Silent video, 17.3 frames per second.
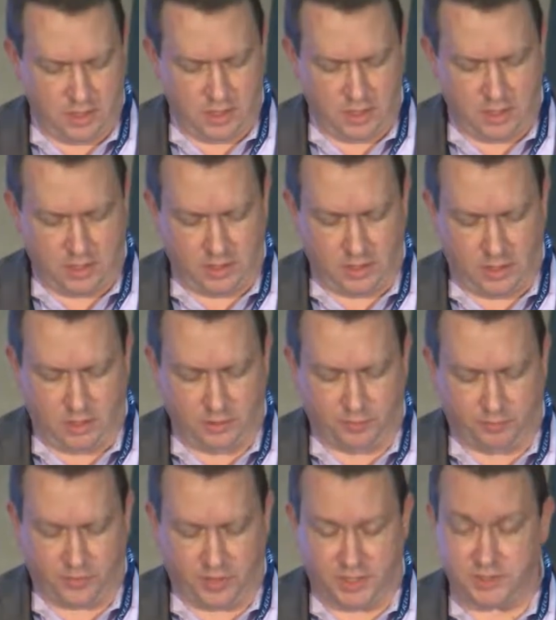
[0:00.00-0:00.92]
on
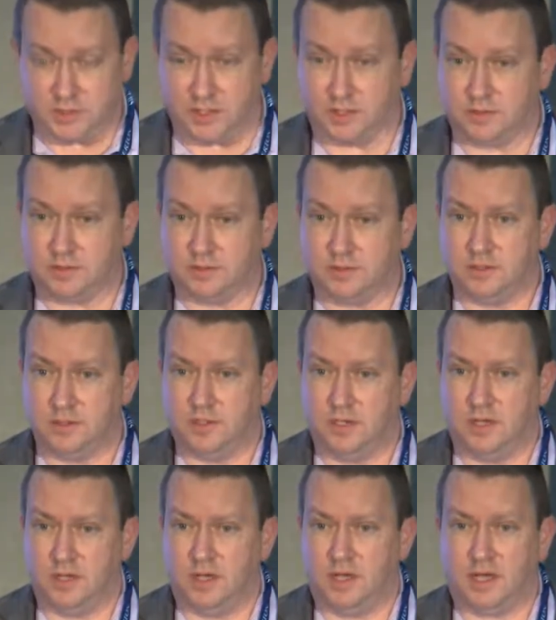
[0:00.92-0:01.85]
the project.
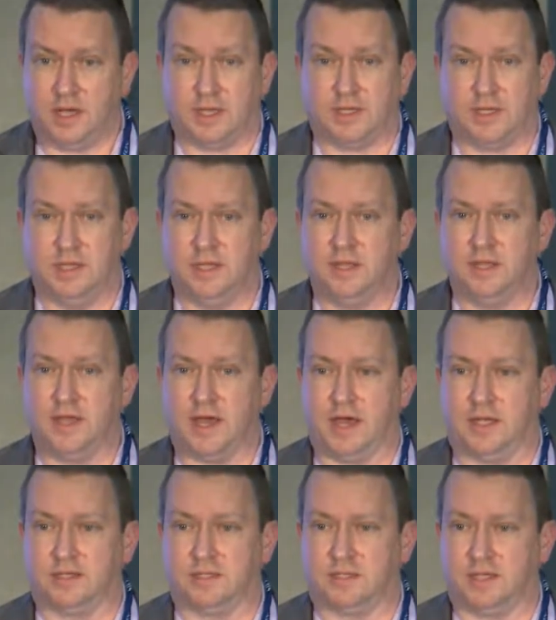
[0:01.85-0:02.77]
Key to
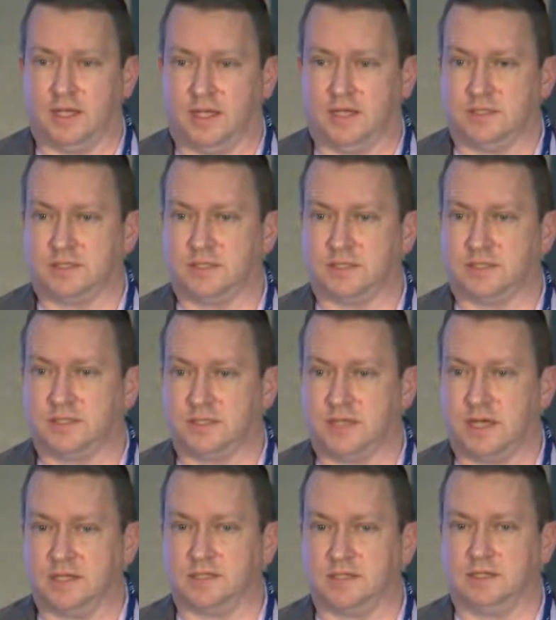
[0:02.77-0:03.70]
that
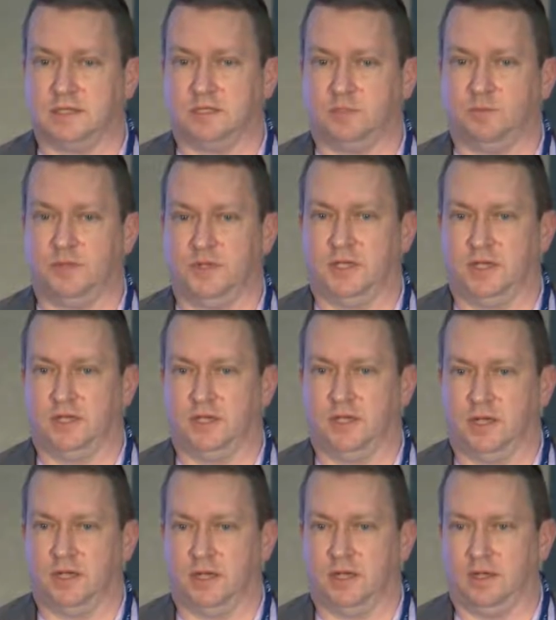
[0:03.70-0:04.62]
success has been
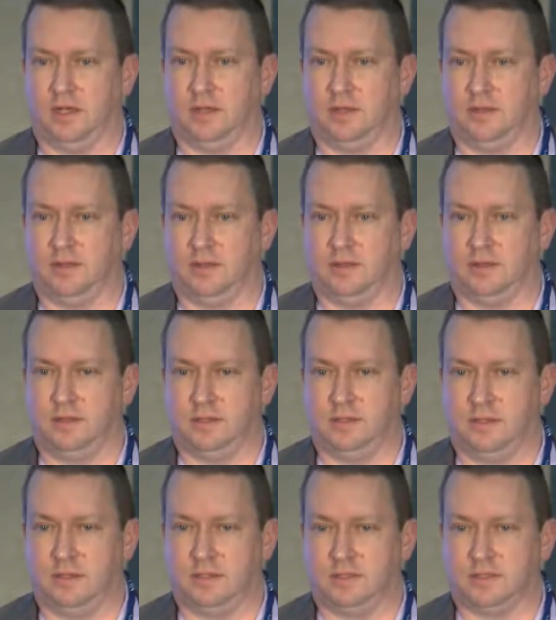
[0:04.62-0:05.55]

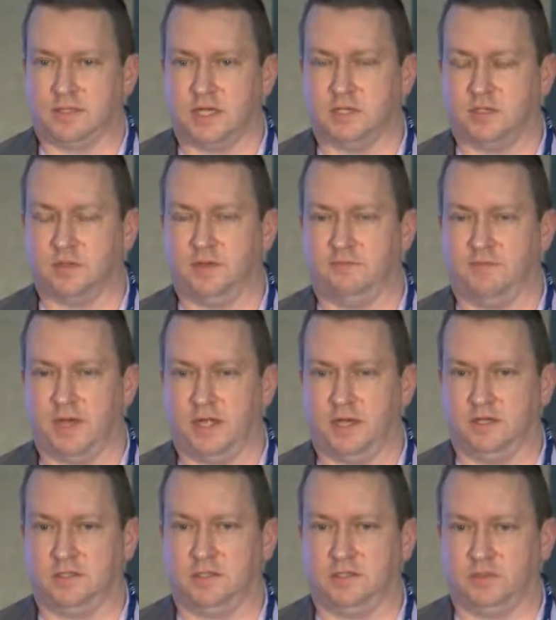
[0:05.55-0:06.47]
the schedule
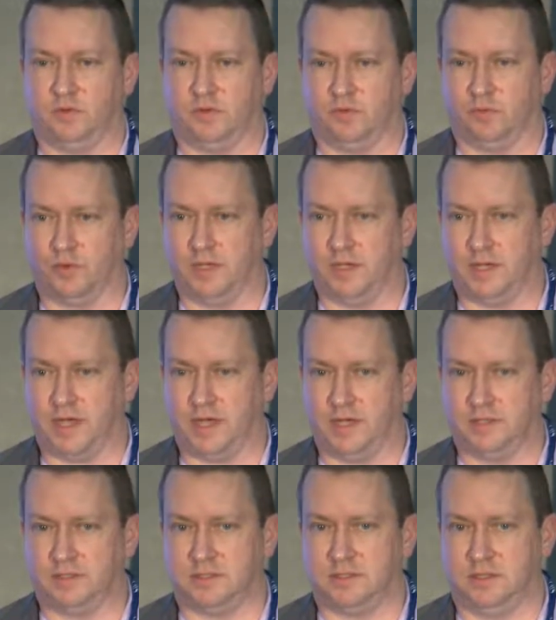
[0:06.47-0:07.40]
advantages we've
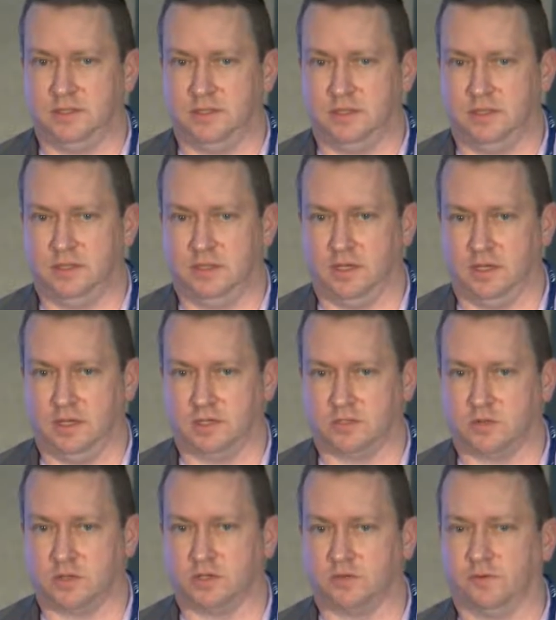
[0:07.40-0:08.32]
realized in the
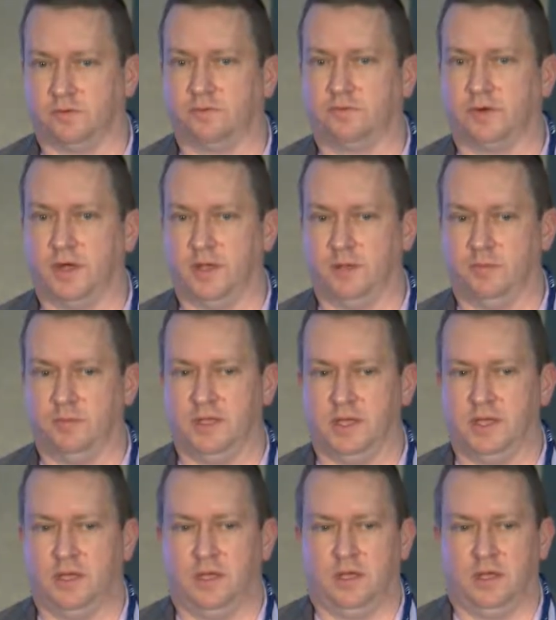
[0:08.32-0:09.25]
structural frame,
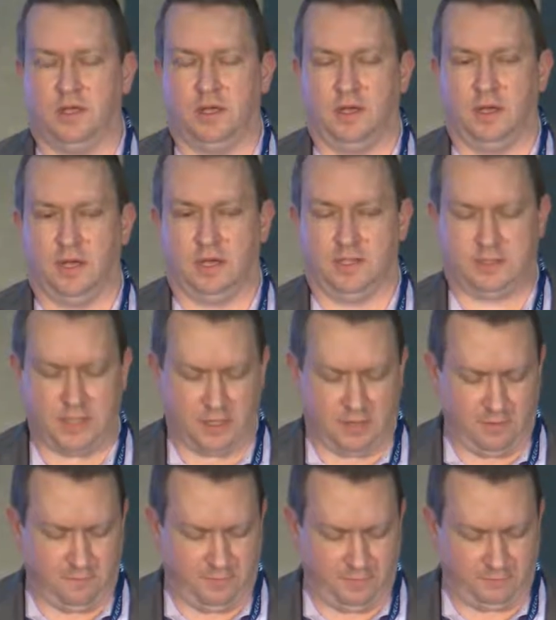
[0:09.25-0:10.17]

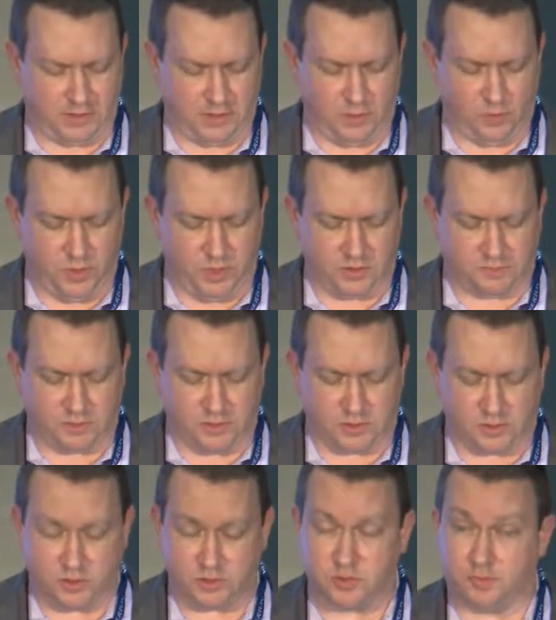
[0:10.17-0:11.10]
taking 15 weeks for the
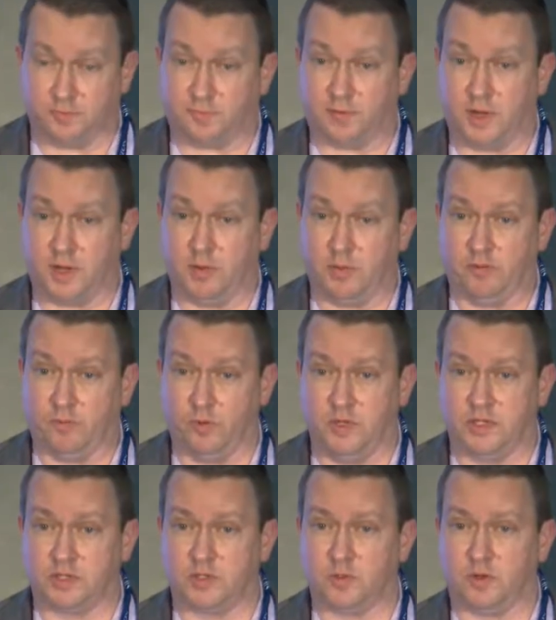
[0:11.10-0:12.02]
structural frame, of
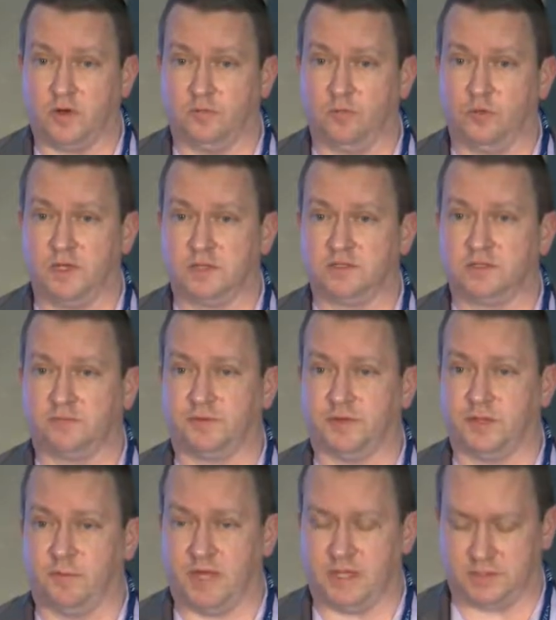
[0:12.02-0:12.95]
which 12 weeks
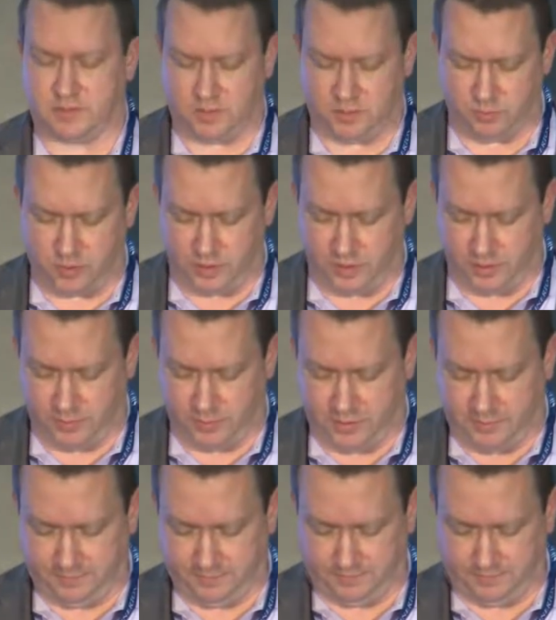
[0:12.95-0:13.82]
for the mass timber element.